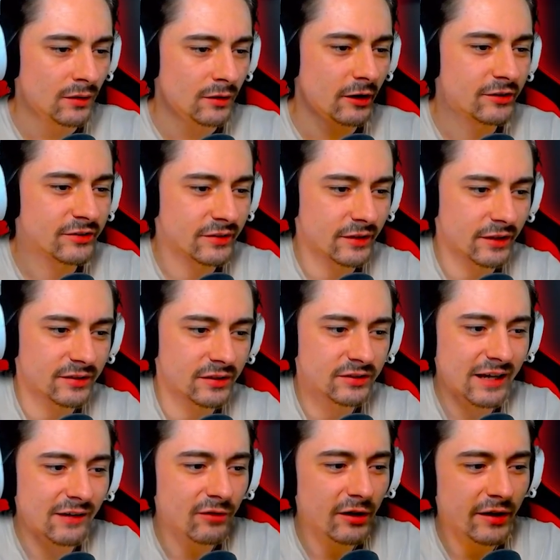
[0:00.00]
This is
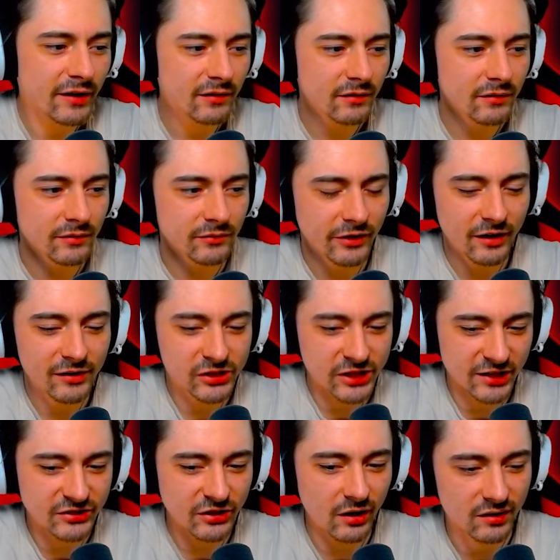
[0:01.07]
sound like that
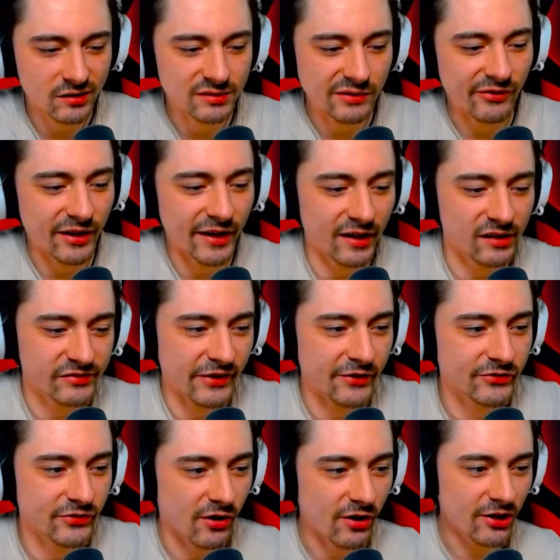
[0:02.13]
chest hurting and stuff like that is
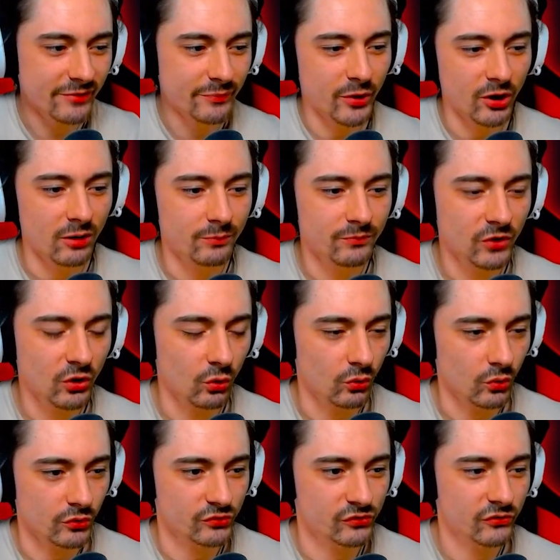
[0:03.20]
anxiety
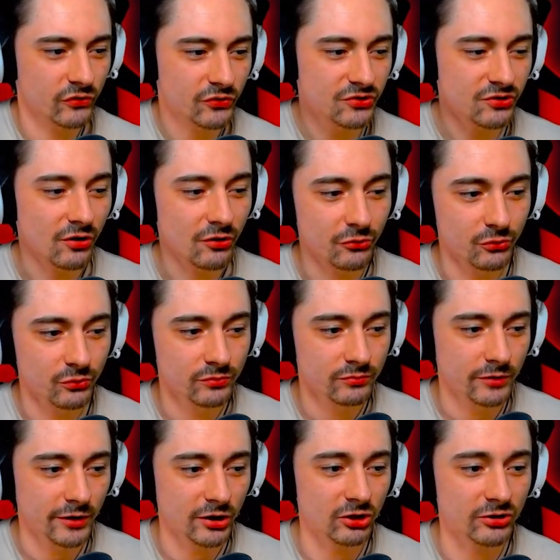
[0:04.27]
caused. So
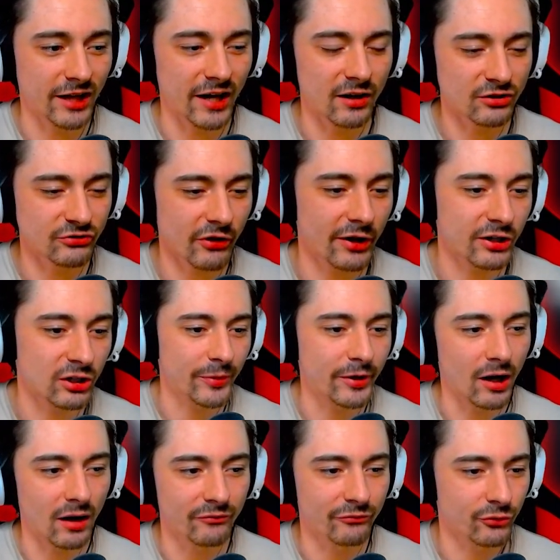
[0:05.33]
their anxiety
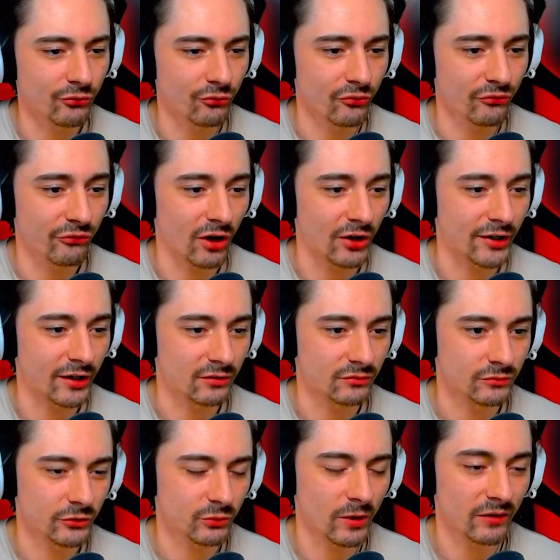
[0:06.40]
going through the roof right now.
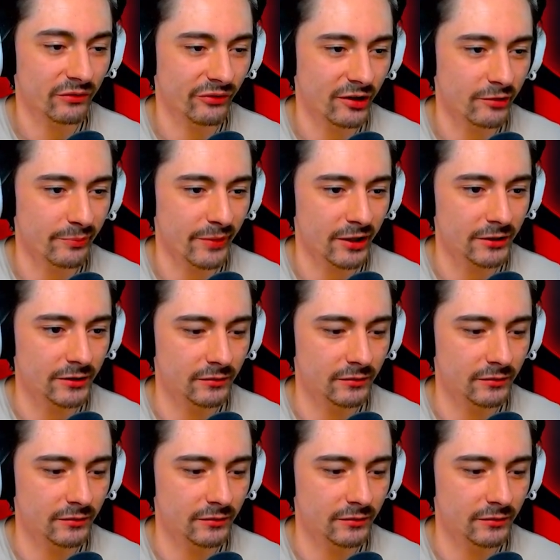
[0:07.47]
That's why they're feeling pain.